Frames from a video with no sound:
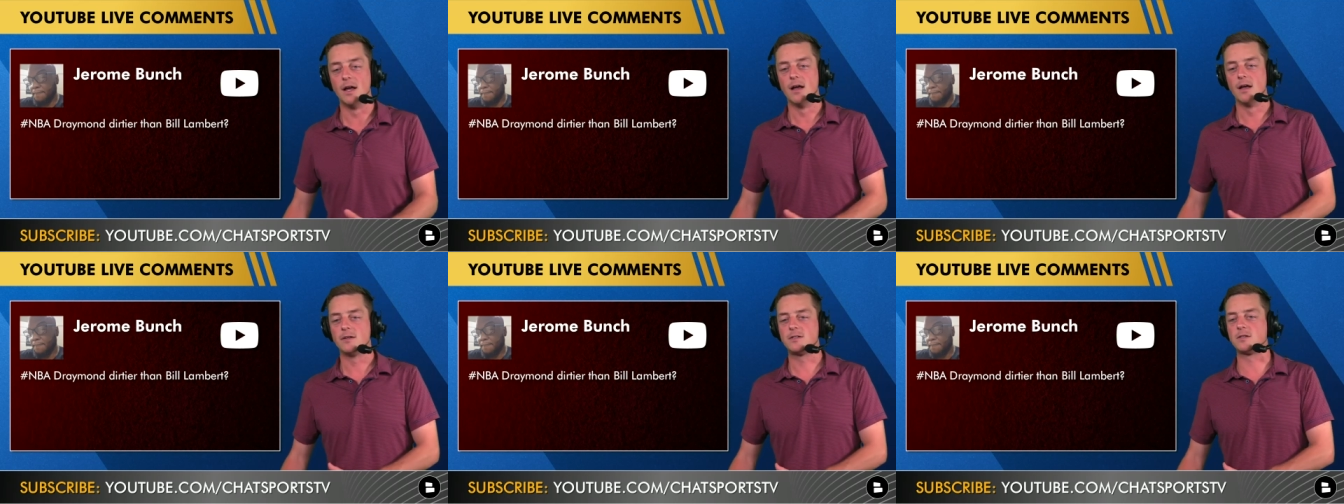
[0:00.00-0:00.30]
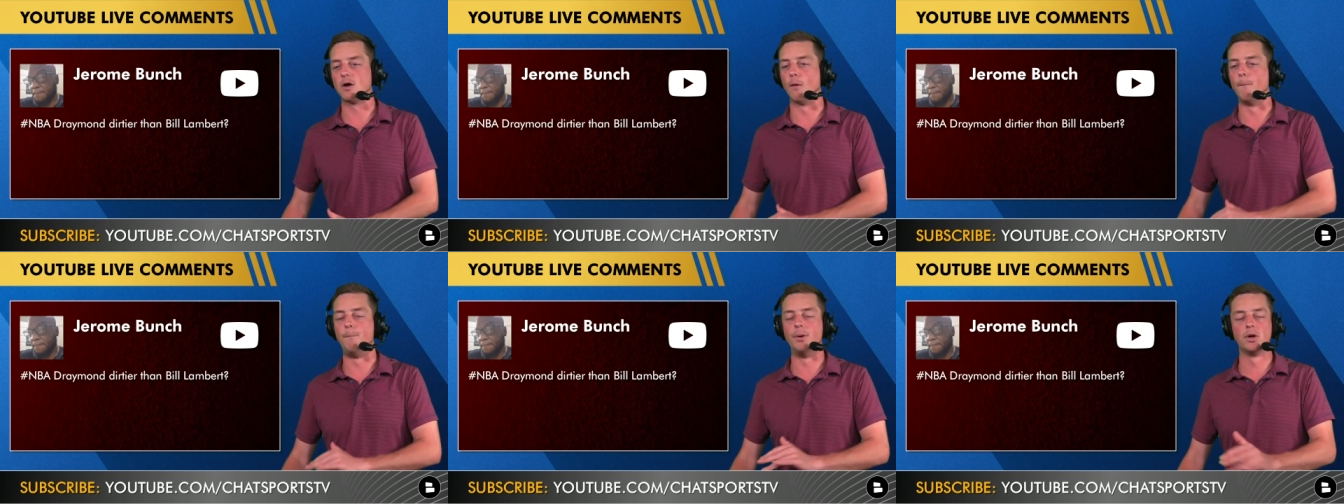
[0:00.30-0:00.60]

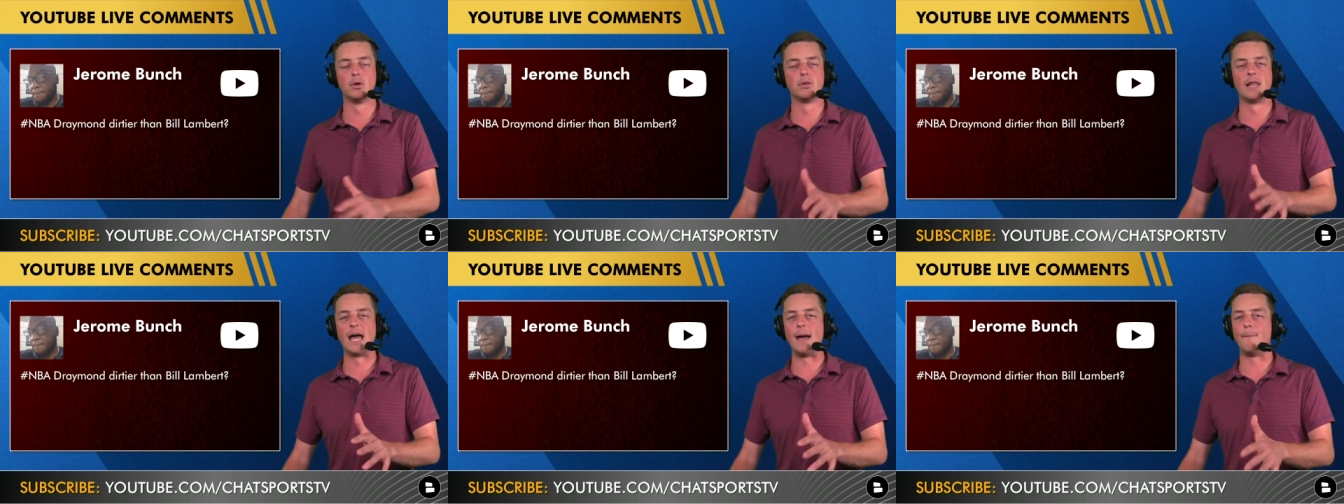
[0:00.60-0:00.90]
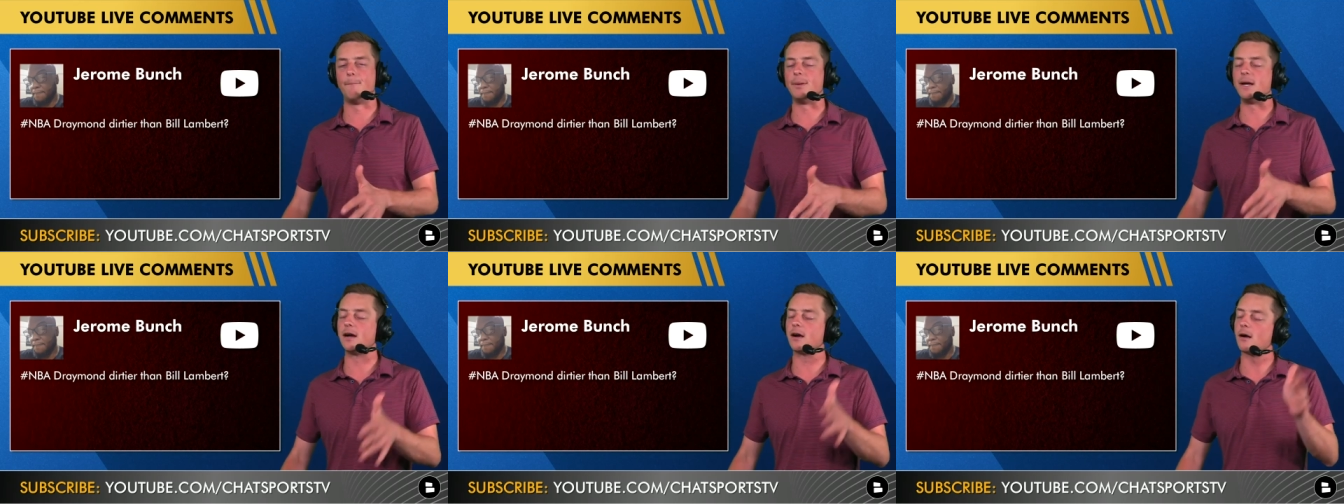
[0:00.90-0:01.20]
So Bill
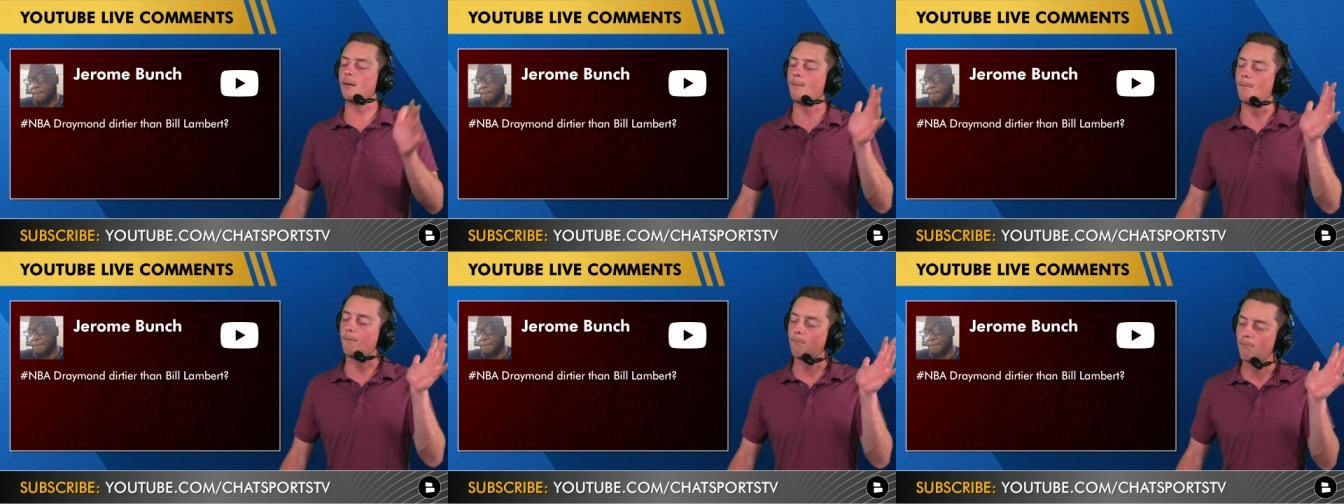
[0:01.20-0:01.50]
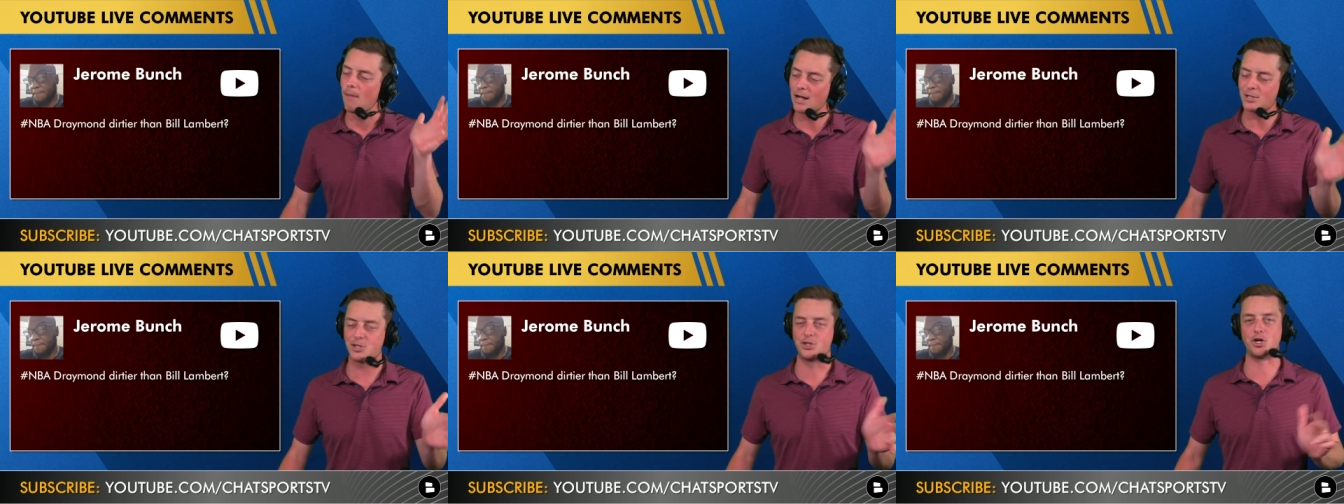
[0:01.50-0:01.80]
Laimbeer,
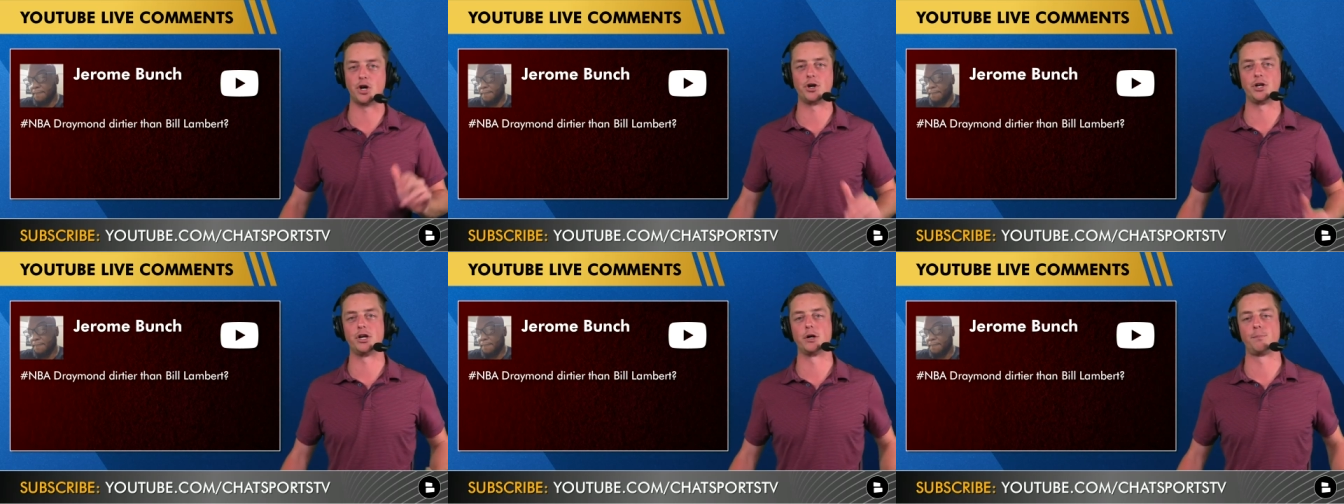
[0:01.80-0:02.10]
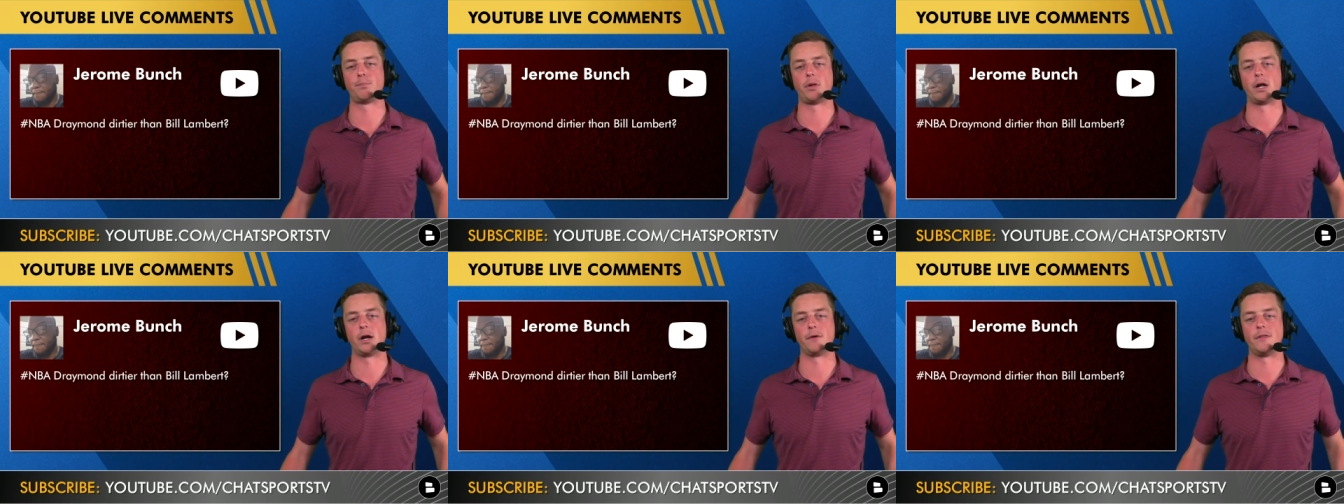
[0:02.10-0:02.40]
much dirtier
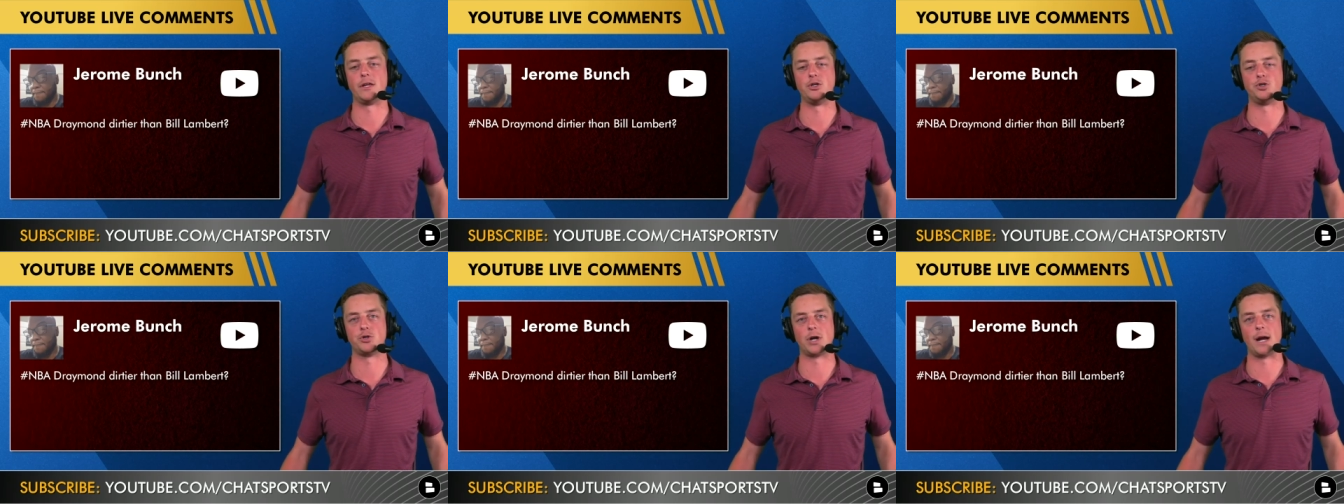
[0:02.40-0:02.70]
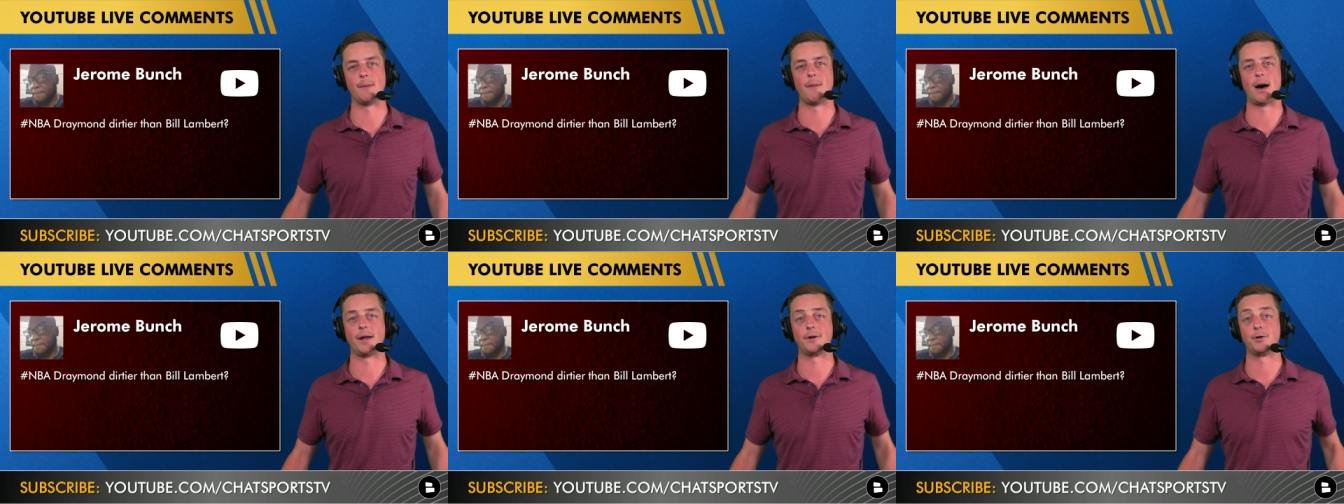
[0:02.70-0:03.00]
player than
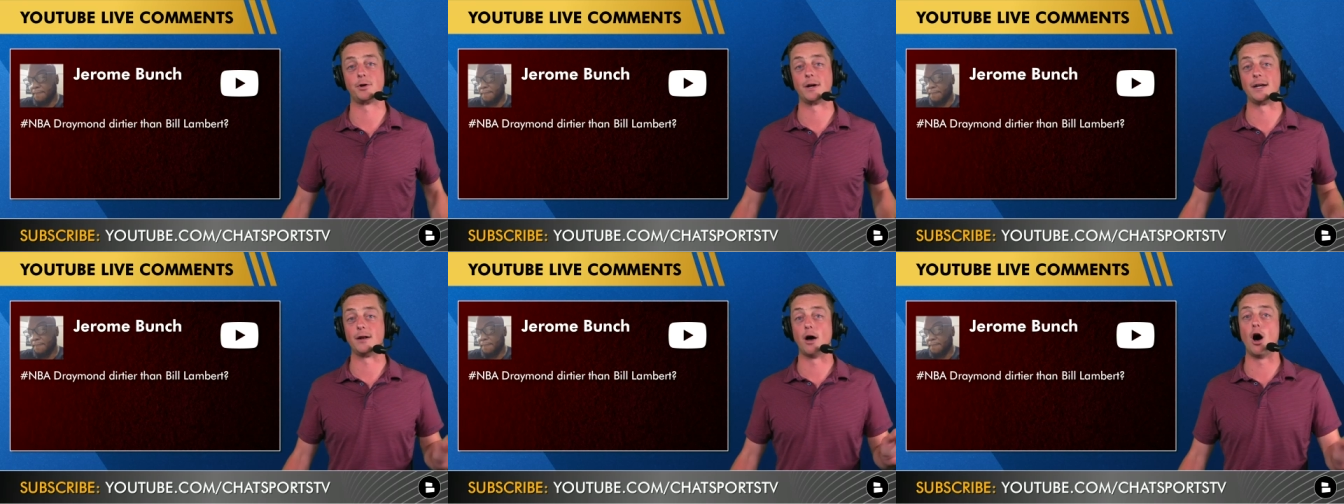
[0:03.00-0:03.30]
Draymond Green.